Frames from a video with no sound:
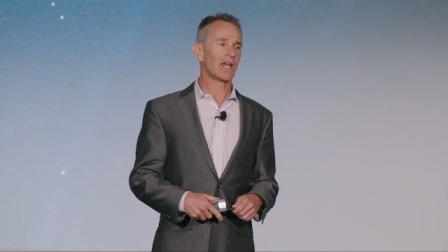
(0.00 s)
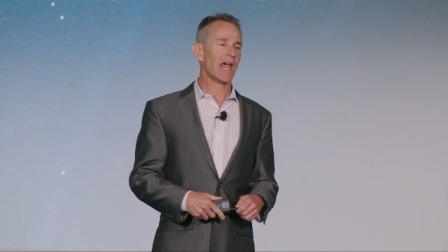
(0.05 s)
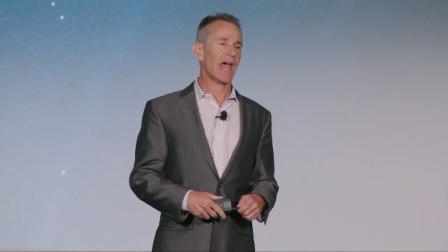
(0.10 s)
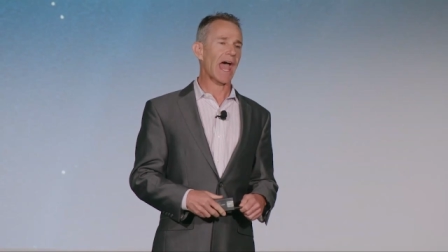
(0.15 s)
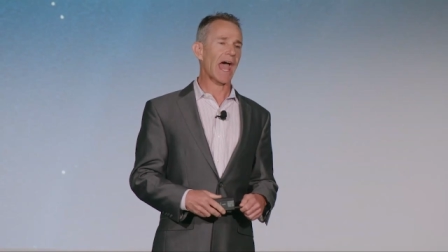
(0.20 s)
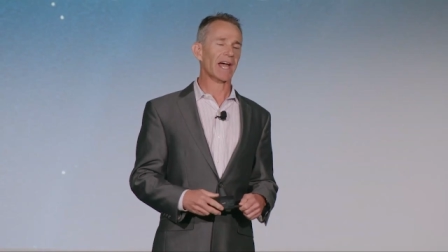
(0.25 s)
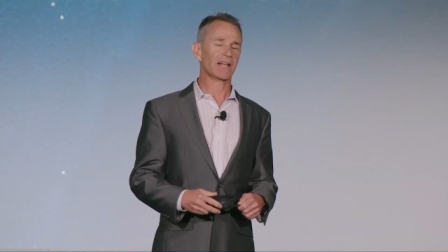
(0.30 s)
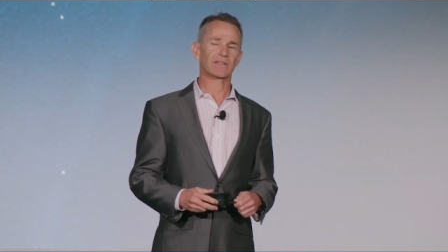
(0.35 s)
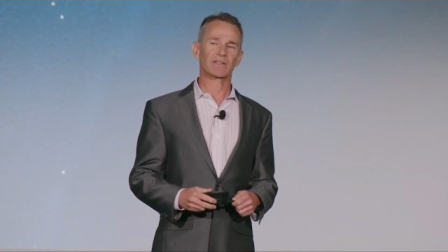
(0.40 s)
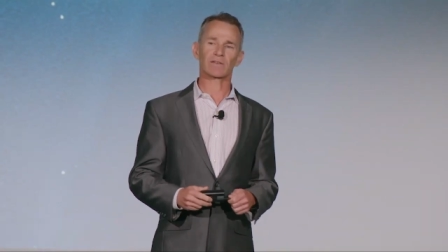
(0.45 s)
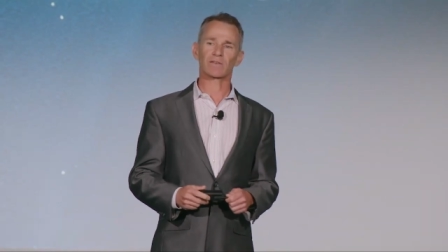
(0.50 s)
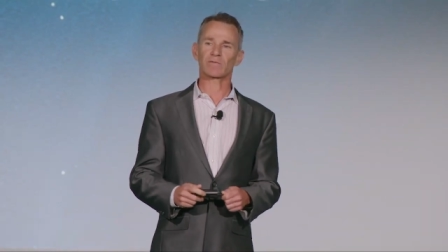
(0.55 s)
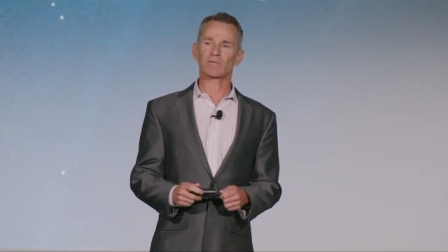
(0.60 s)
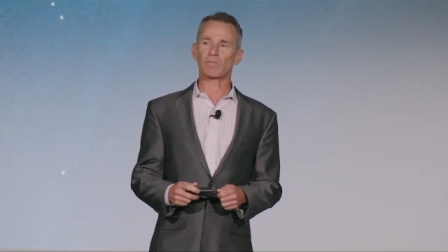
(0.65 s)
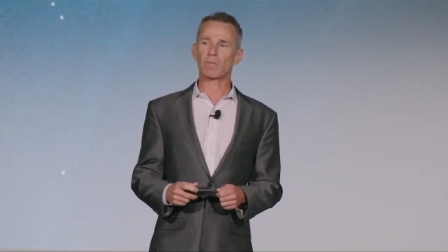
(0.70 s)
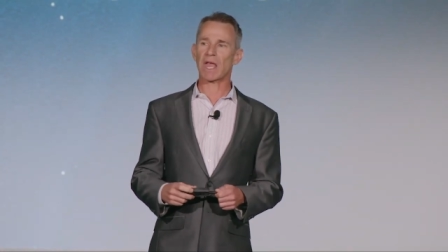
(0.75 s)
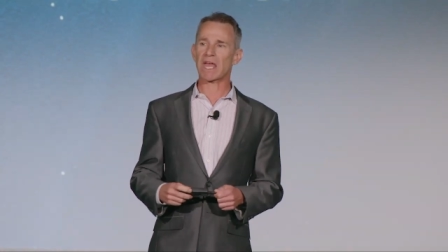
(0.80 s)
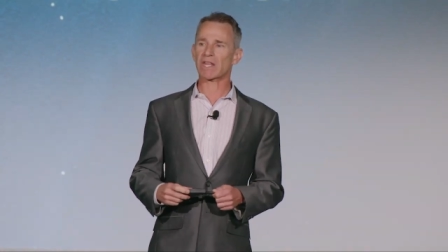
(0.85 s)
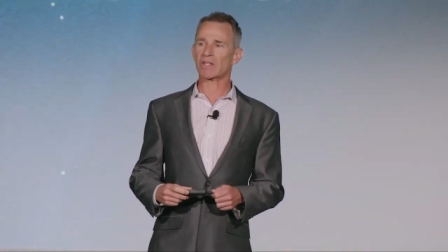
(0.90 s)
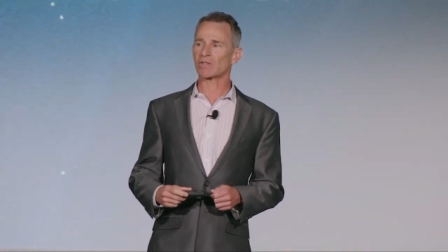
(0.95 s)
active
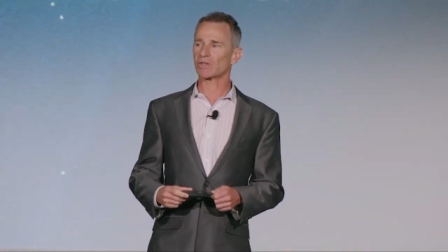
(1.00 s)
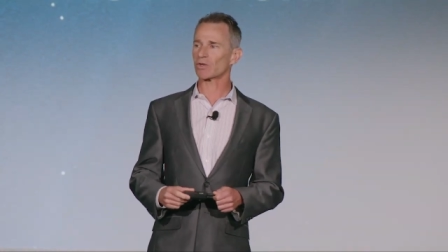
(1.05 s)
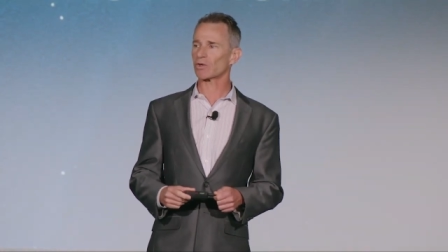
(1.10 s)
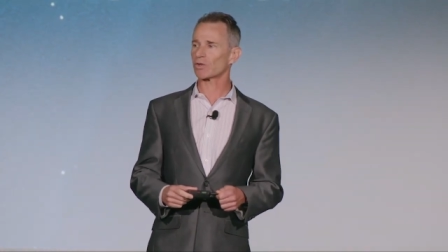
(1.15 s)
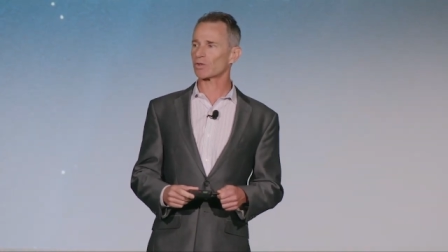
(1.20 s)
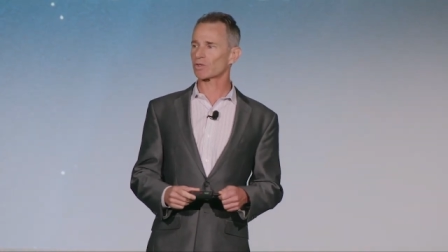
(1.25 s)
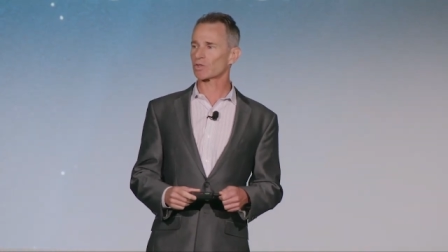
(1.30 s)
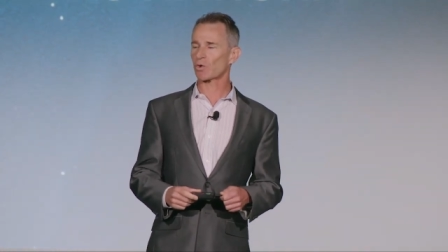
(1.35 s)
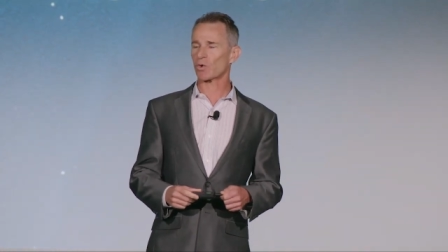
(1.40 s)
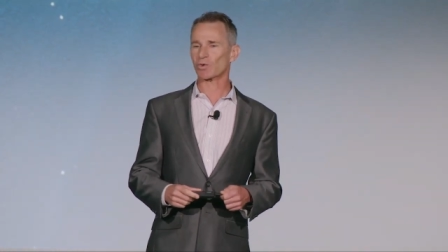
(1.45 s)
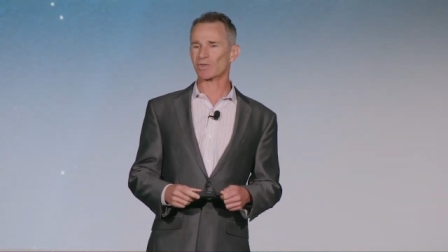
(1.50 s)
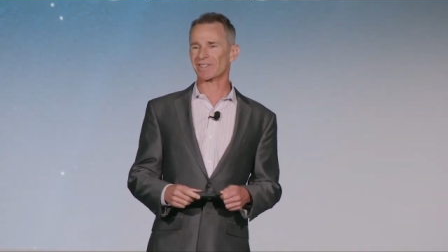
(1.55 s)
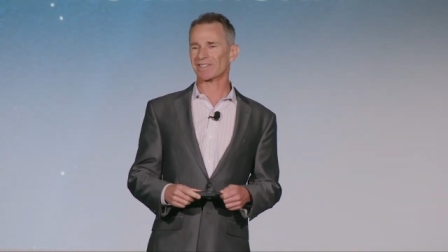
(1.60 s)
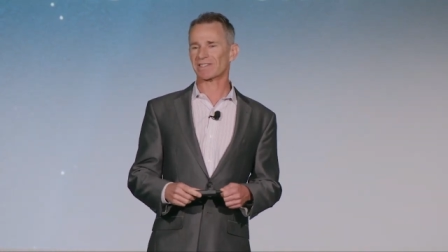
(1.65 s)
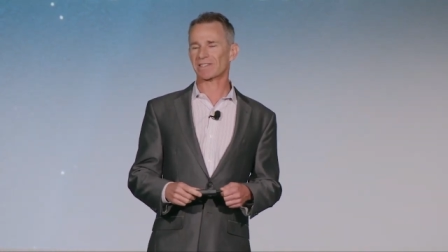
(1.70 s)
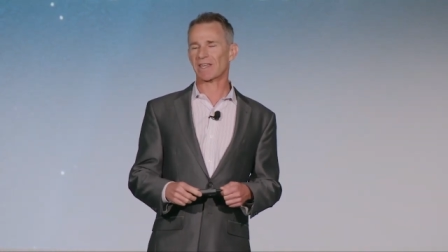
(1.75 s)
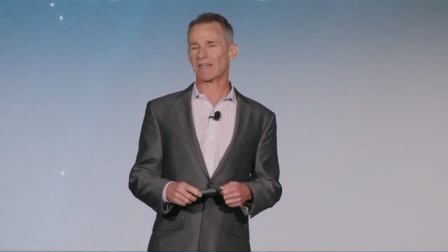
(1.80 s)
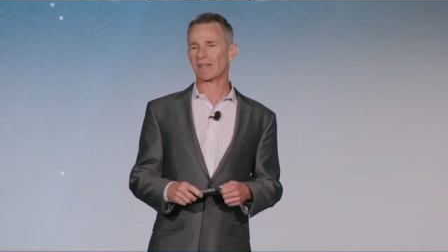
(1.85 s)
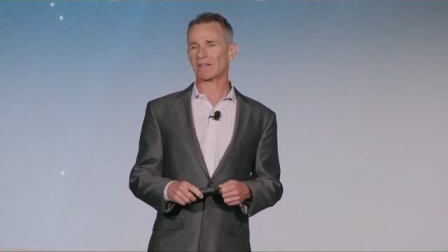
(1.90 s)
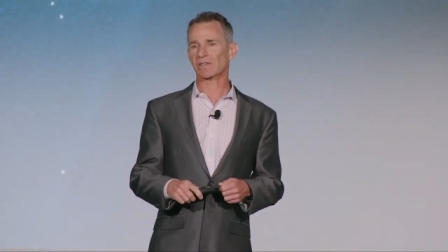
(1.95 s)
manager scores a
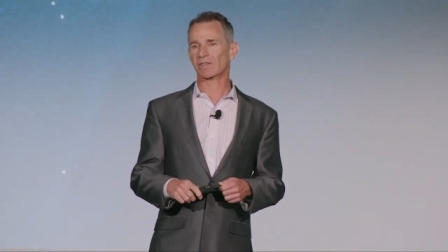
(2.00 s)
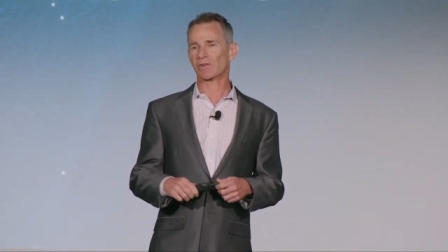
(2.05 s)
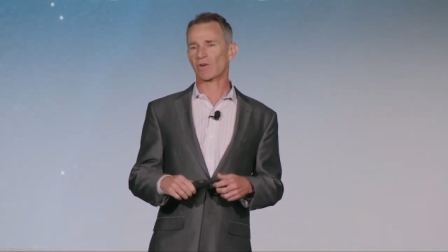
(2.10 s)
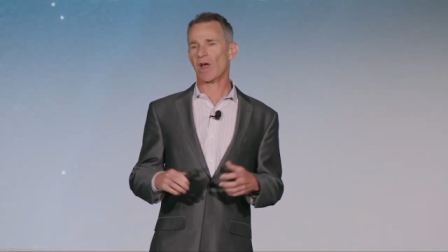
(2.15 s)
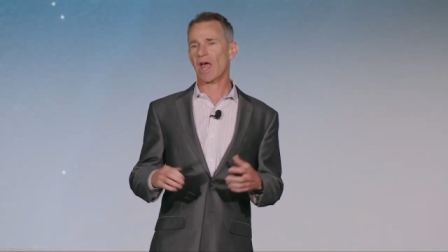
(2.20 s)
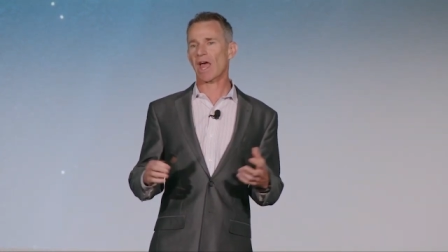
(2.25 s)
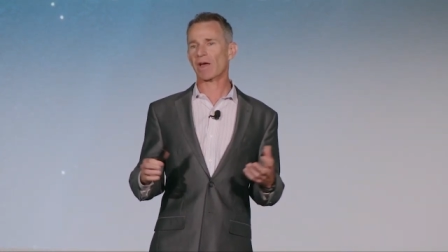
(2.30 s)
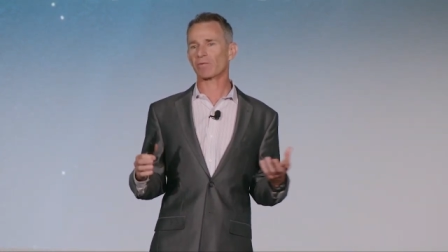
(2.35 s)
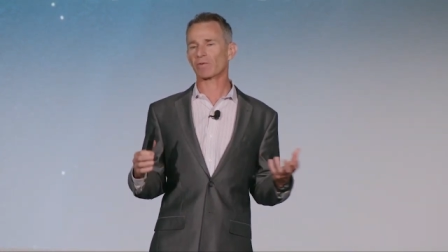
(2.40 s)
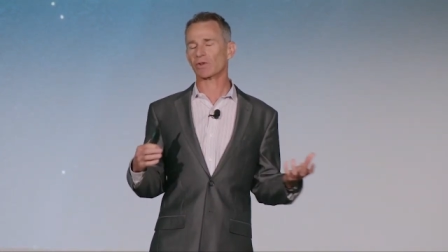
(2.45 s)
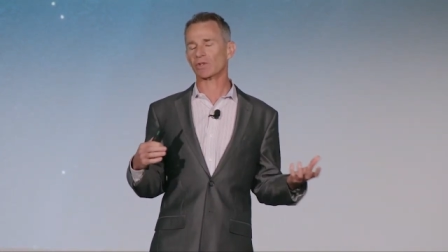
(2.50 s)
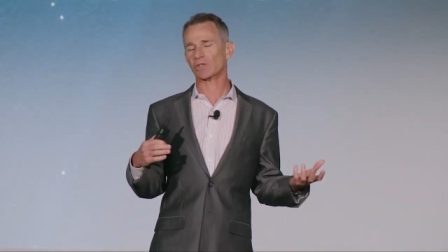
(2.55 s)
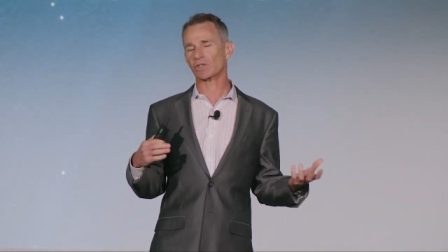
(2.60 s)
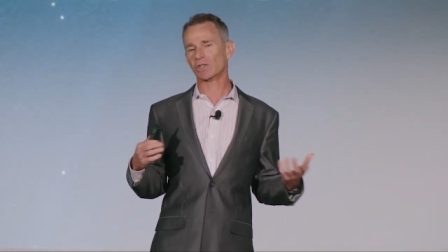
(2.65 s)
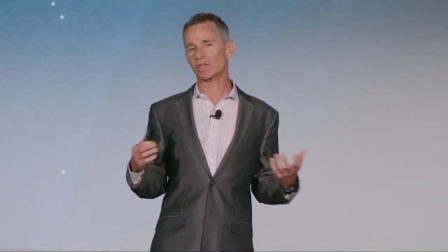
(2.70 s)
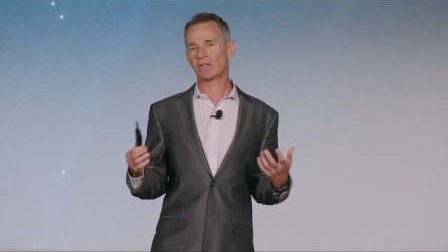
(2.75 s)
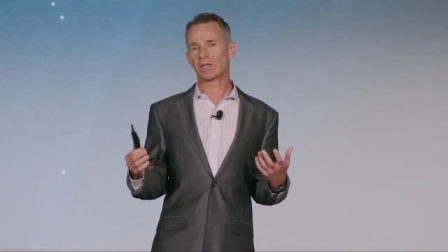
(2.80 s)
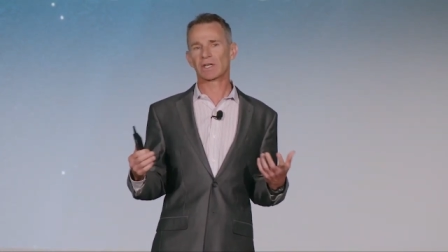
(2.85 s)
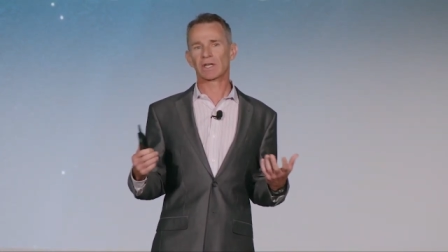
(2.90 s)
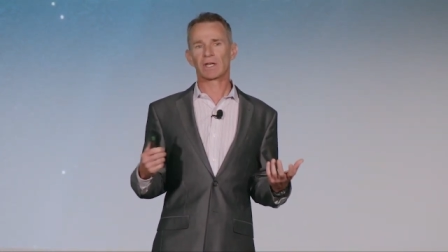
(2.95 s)
6, their average.